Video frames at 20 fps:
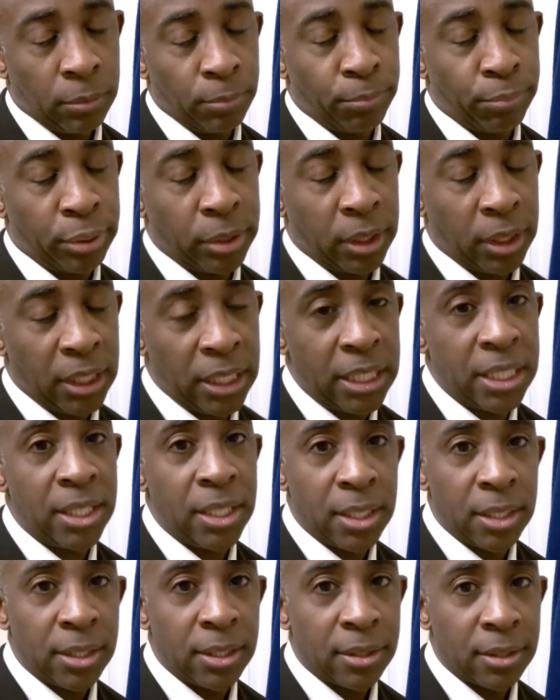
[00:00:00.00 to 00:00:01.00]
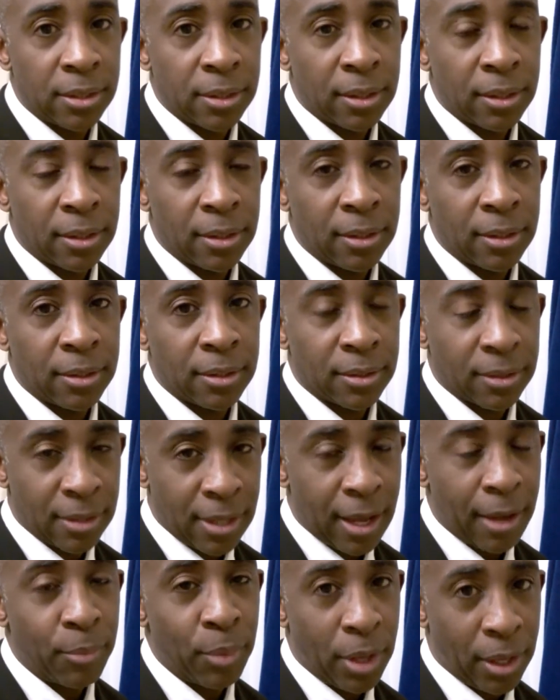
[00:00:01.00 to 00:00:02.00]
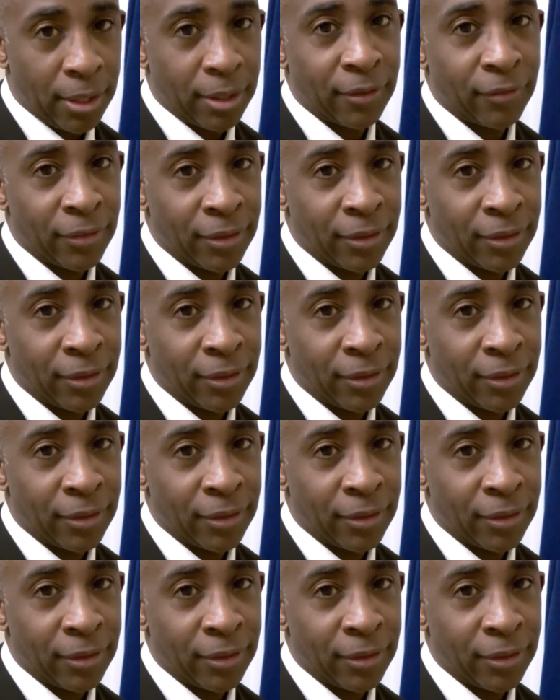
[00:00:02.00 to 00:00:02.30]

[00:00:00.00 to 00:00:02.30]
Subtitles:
Please snap out.